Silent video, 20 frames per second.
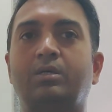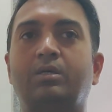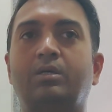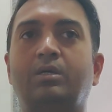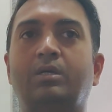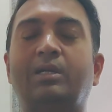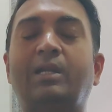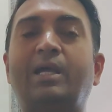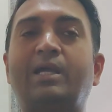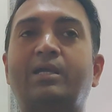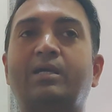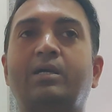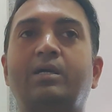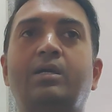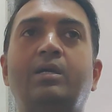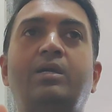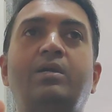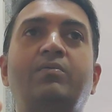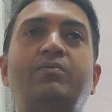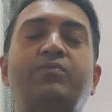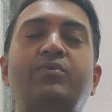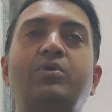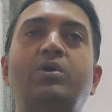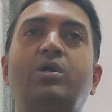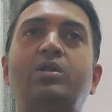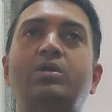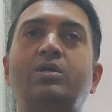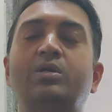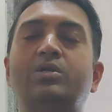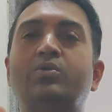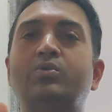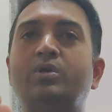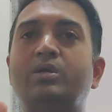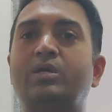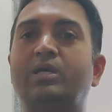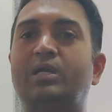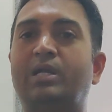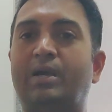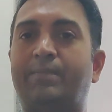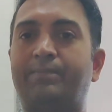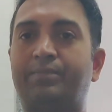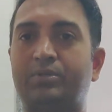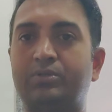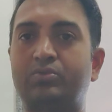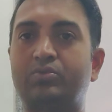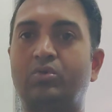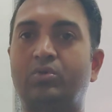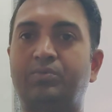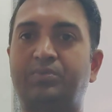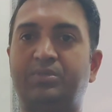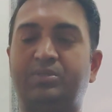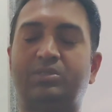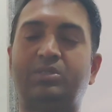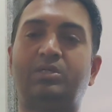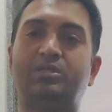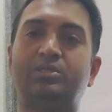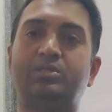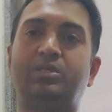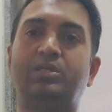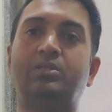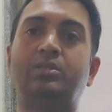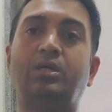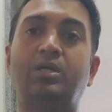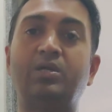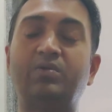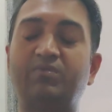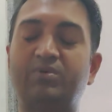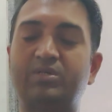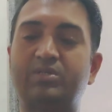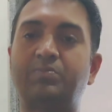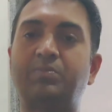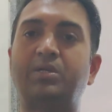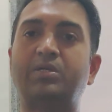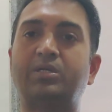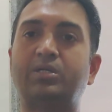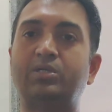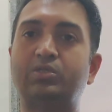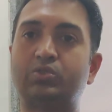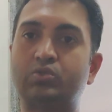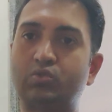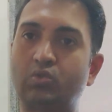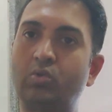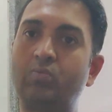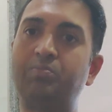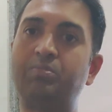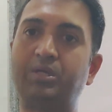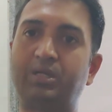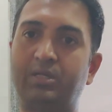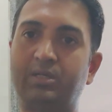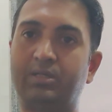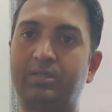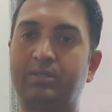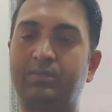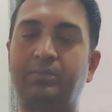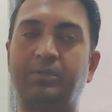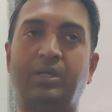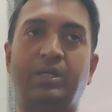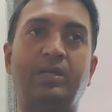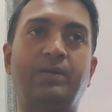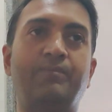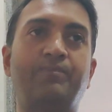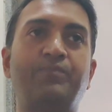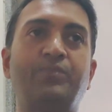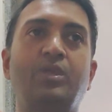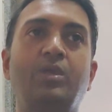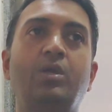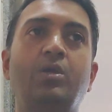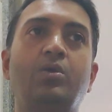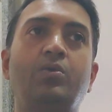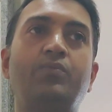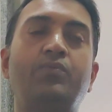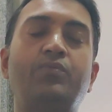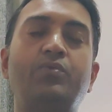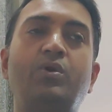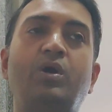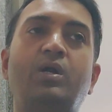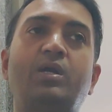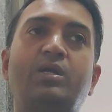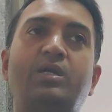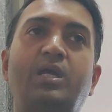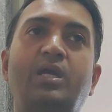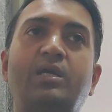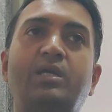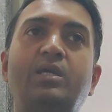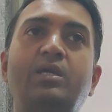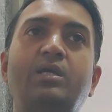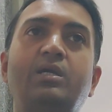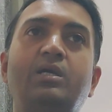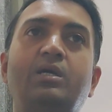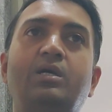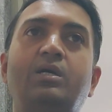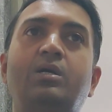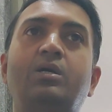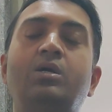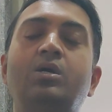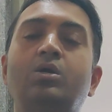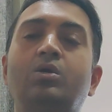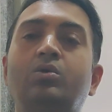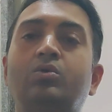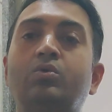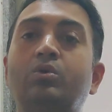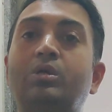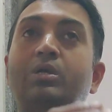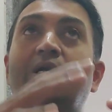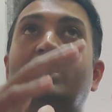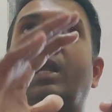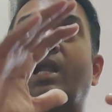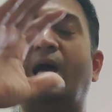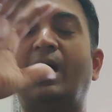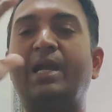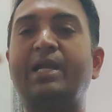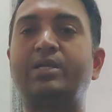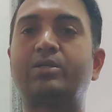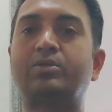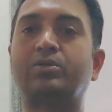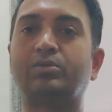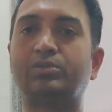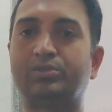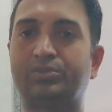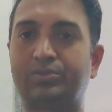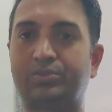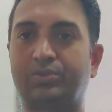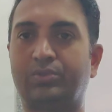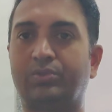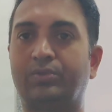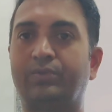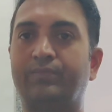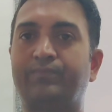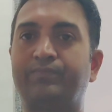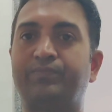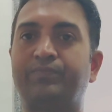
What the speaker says: like if you are doing a laparoscopy surgeon, the investment is so big. If you are taking a good light also,